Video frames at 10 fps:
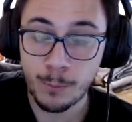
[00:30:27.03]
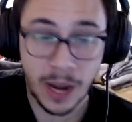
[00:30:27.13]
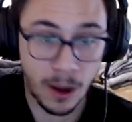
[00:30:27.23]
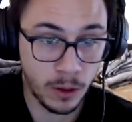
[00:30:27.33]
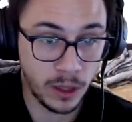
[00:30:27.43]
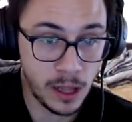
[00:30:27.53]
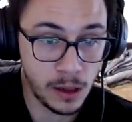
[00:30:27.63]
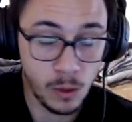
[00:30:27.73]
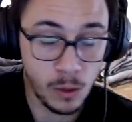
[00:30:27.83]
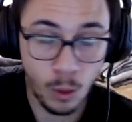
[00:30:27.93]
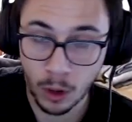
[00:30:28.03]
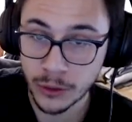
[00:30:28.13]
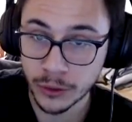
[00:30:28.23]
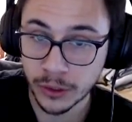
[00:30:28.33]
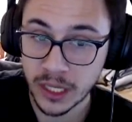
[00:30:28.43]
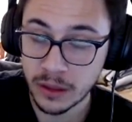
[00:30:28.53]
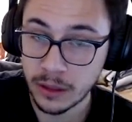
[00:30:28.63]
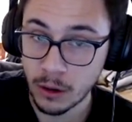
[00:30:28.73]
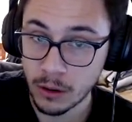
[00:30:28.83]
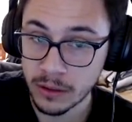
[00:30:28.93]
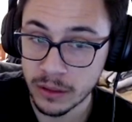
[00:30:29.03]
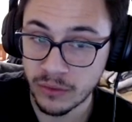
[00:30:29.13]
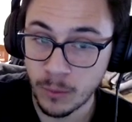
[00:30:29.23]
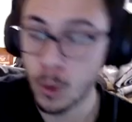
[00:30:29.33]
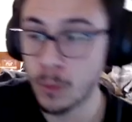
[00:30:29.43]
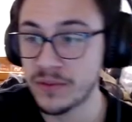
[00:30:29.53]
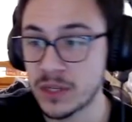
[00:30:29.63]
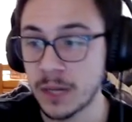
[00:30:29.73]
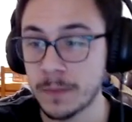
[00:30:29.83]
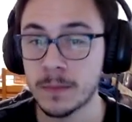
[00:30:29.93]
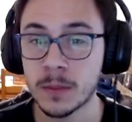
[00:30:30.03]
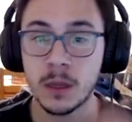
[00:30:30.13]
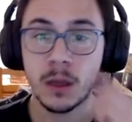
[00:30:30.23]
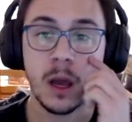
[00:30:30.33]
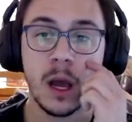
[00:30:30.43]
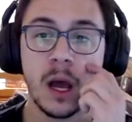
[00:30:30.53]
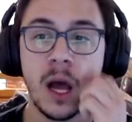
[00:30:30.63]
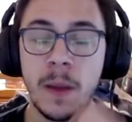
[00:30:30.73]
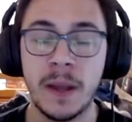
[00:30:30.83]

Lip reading: parallel or underneath the Earth, from what we've seen, and